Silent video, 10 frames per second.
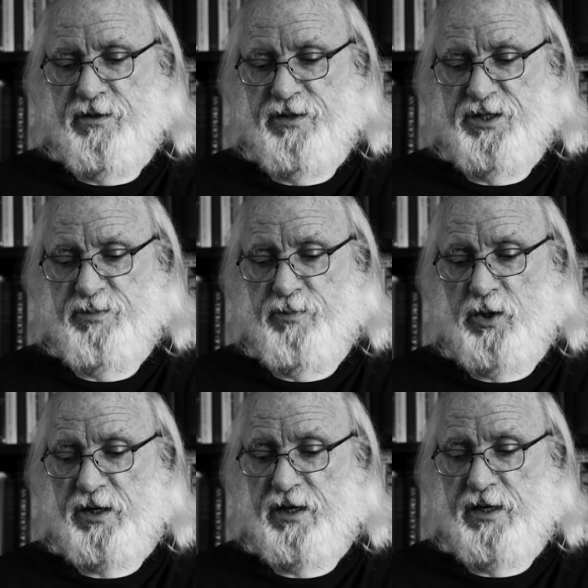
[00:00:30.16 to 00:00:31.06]
this
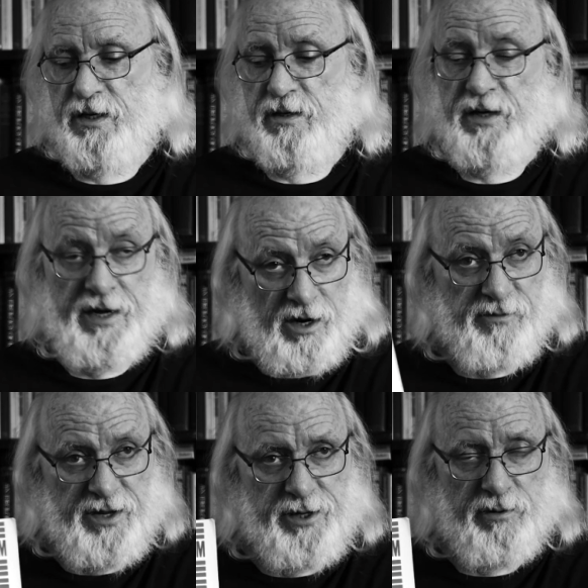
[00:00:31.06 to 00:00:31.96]
book uh, and
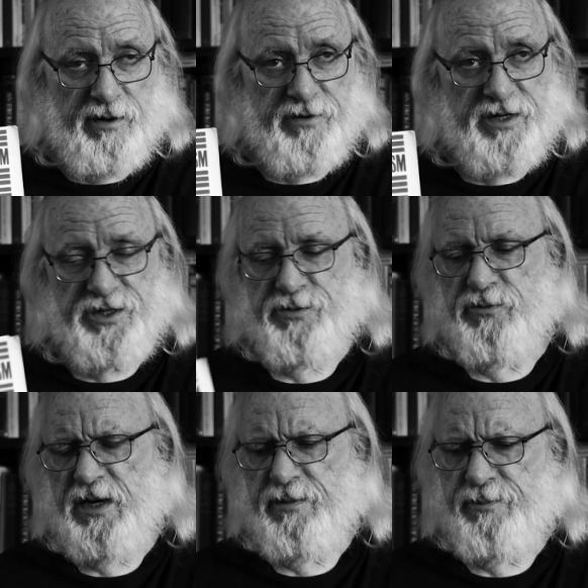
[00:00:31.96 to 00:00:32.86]
our video of it has
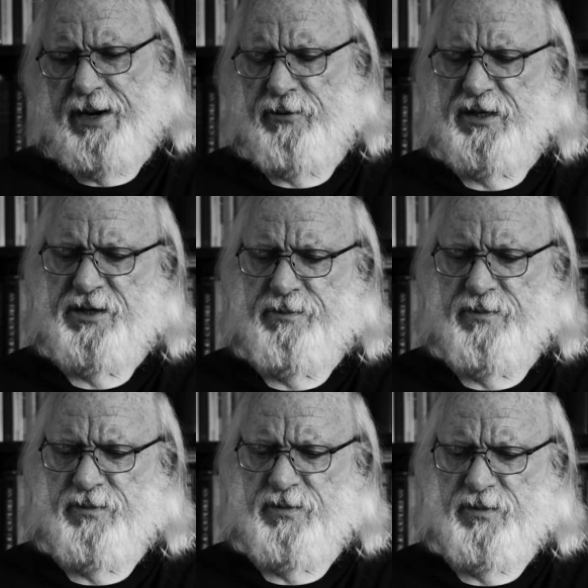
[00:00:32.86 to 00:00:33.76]
apparently
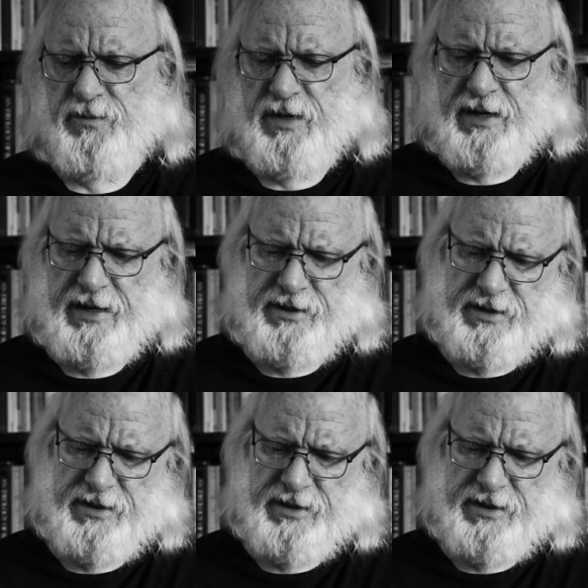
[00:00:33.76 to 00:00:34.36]
uh,